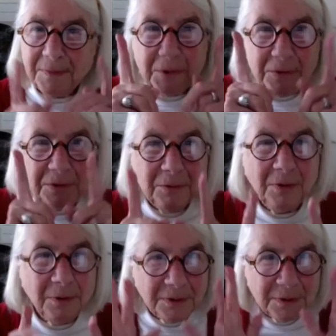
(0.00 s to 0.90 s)
Two
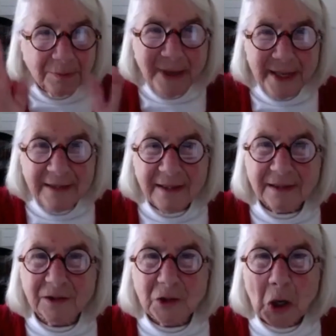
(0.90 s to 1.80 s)
Zulus made
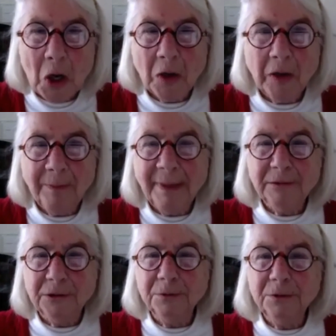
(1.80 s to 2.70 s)
this song
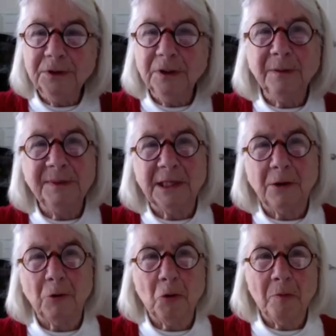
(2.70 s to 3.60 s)
about Jerusalem as
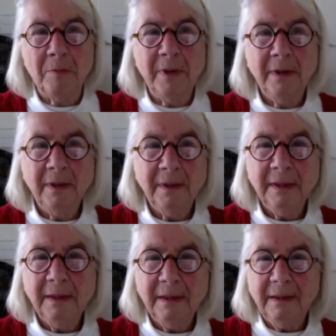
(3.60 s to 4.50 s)
our home.
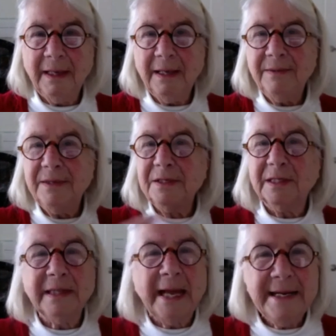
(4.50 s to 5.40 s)
And there's
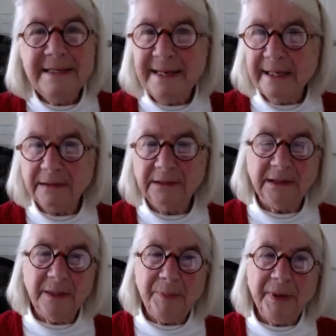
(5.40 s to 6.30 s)
a line dance.
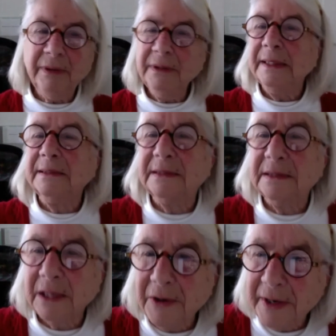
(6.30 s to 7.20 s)
And apparently it
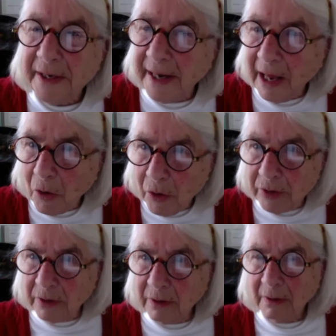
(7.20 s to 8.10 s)
started out
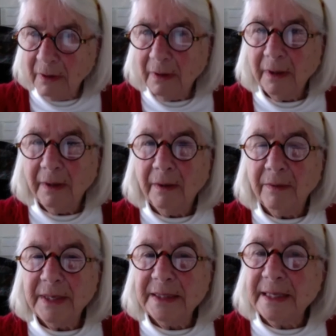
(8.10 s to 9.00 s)

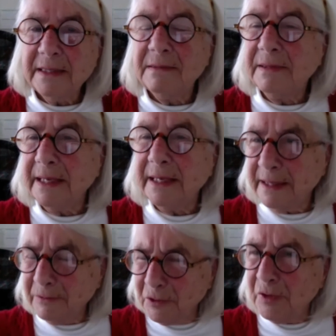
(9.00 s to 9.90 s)
that they
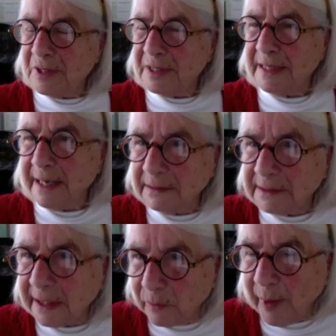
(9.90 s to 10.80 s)
do this
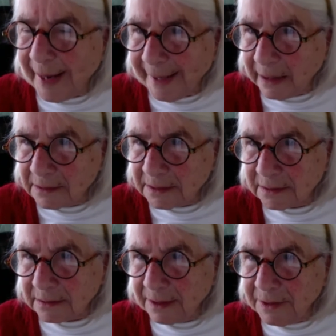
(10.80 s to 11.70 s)
dance at
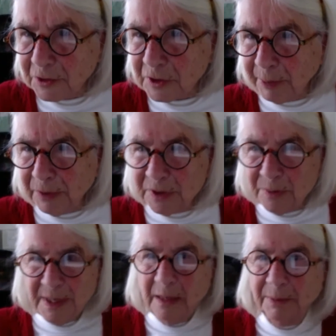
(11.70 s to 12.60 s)
weddings. And you're supposed
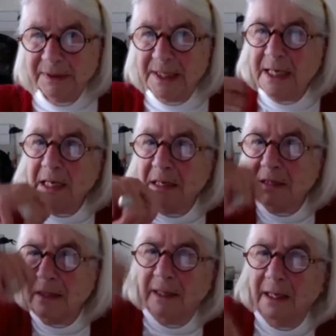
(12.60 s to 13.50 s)
to be able to
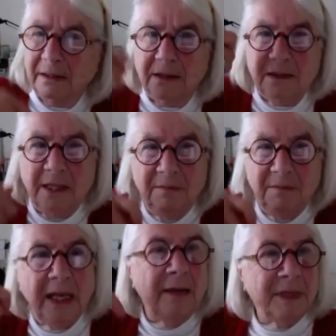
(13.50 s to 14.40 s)
eat at the same
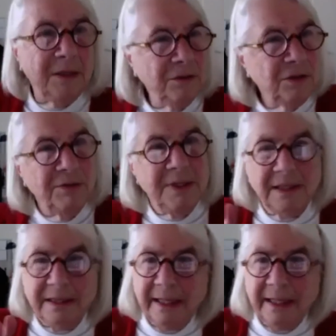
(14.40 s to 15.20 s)
time that you're doing the